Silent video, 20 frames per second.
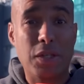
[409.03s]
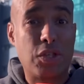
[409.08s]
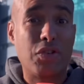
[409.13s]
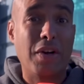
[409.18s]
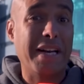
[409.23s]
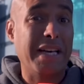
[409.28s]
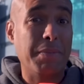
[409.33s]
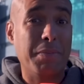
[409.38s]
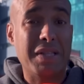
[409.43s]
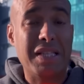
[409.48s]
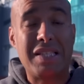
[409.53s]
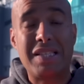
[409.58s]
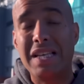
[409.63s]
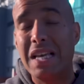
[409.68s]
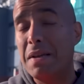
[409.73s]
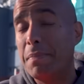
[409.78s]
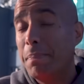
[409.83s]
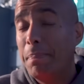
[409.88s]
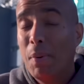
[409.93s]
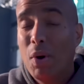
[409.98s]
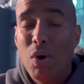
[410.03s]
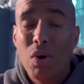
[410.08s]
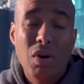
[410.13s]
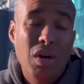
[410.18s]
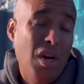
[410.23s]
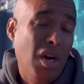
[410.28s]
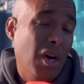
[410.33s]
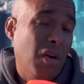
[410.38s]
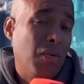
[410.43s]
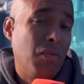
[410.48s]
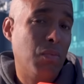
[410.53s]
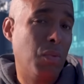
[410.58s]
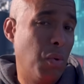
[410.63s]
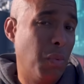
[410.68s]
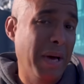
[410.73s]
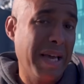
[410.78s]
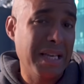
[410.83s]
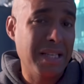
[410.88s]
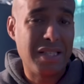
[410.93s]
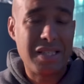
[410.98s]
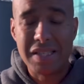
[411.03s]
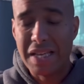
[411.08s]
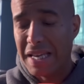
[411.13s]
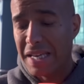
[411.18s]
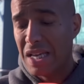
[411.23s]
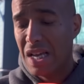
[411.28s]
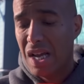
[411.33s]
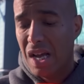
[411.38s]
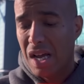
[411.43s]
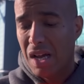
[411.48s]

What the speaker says: training with the team, but we'll wait and see.